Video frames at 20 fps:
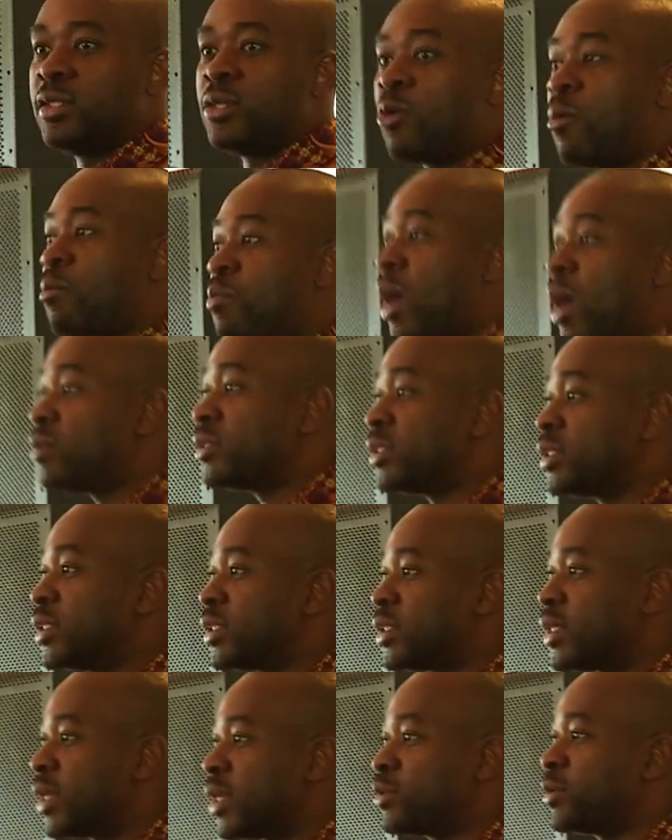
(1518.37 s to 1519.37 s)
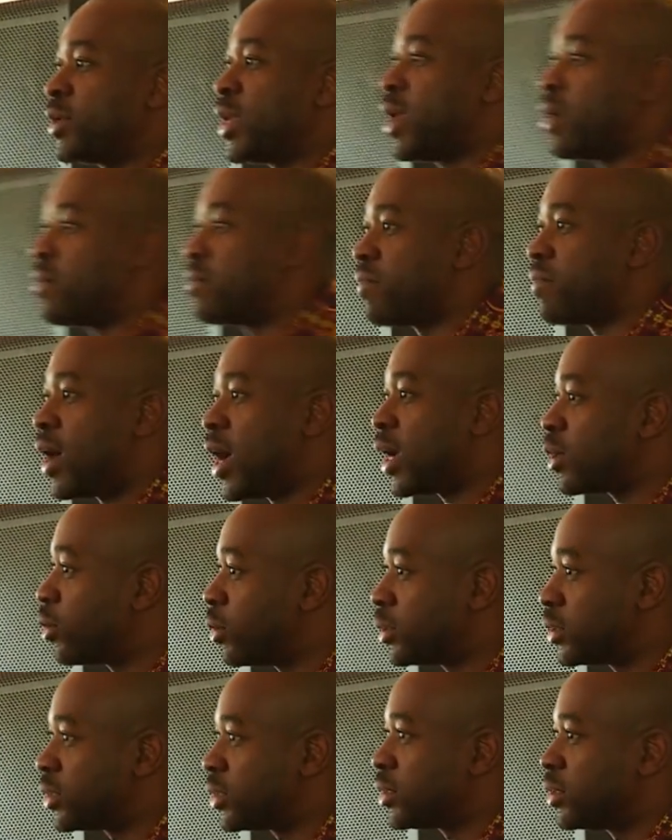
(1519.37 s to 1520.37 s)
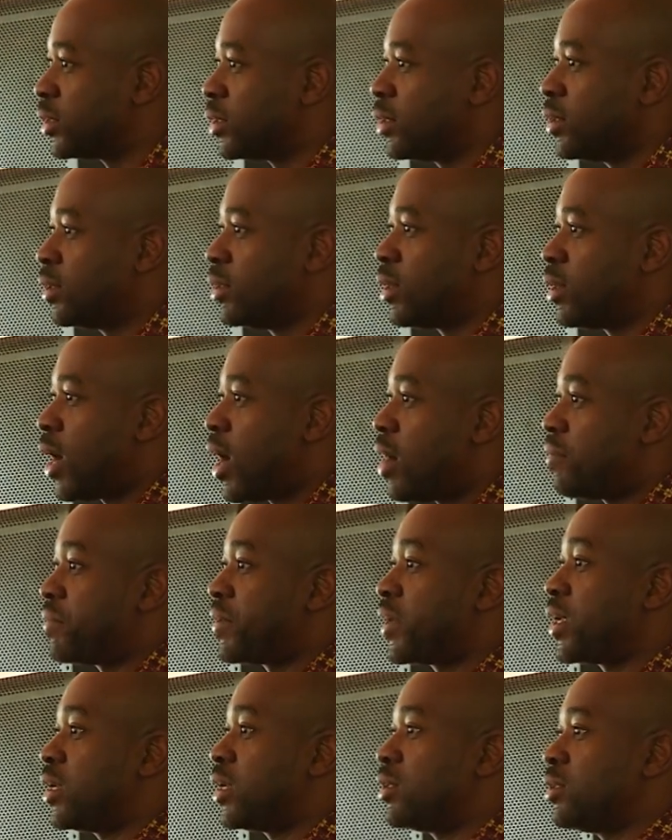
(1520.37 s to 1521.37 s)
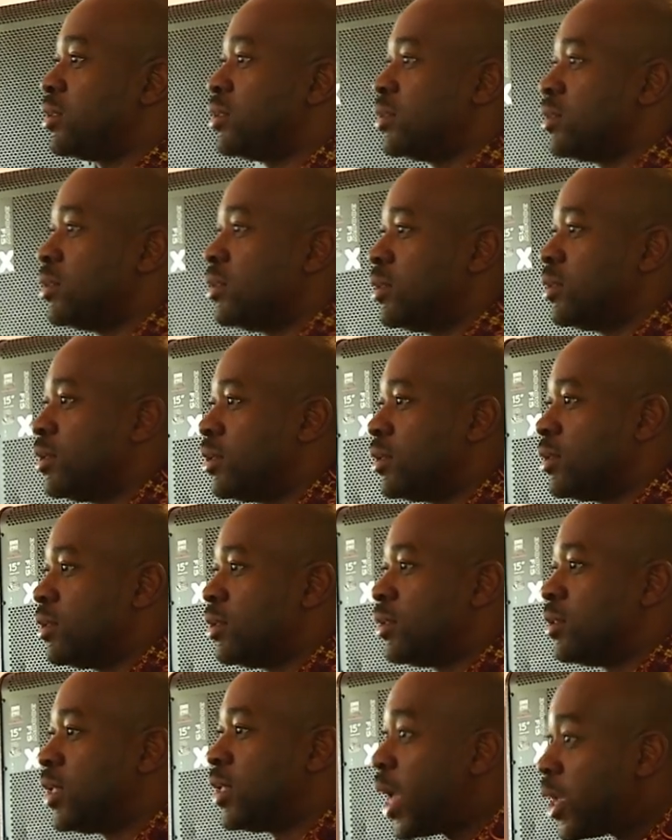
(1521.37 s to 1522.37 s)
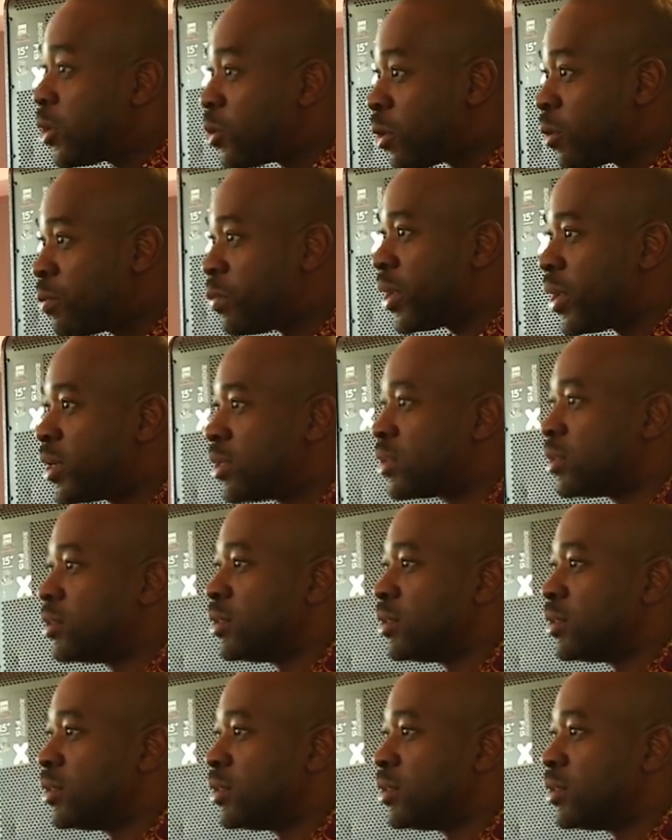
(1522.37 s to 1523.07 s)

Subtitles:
You know, boundaries that we have are not African. They are European.